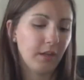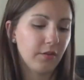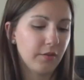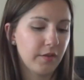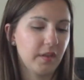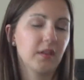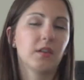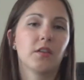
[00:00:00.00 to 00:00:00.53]
the other
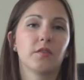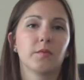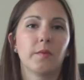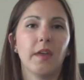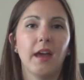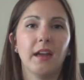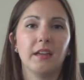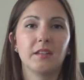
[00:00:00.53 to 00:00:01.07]
thing that goes with
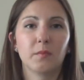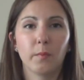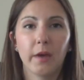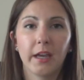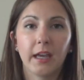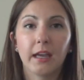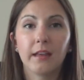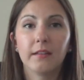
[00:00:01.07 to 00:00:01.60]
that is
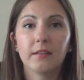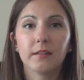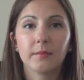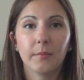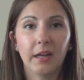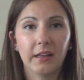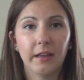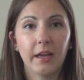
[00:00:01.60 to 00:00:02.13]
winging
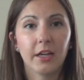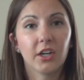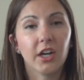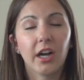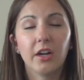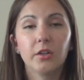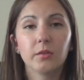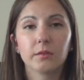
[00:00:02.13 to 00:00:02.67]
my liner
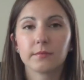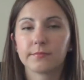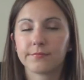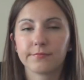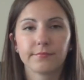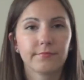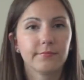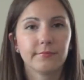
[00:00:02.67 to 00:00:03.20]
out.
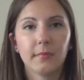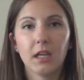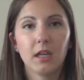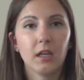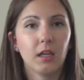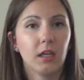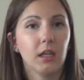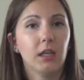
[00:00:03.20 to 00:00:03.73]

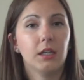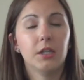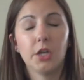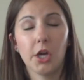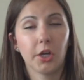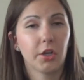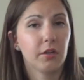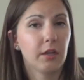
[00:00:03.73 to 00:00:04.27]

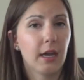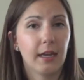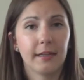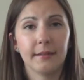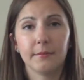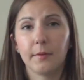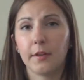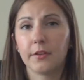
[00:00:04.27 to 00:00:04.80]
Not good at
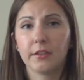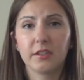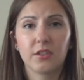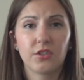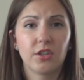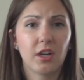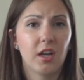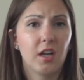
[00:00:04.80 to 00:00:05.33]
it, whether
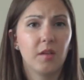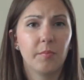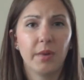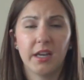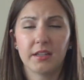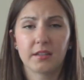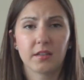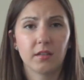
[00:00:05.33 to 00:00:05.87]
it's gel,
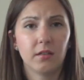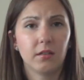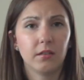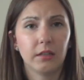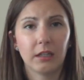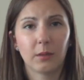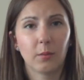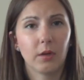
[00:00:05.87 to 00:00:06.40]

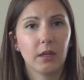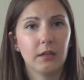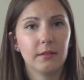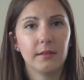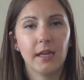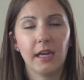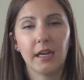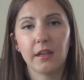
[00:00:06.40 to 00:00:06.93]
pencil, liquid,
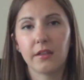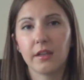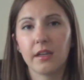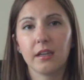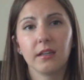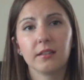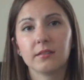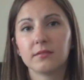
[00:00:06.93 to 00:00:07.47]

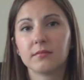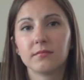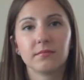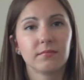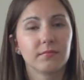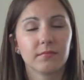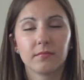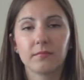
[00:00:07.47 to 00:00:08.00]
anything.
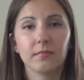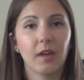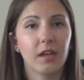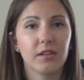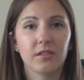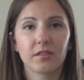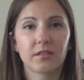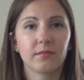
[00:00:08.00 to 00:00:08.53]

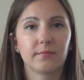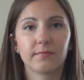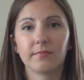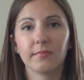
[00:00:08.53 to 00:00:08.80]
I just,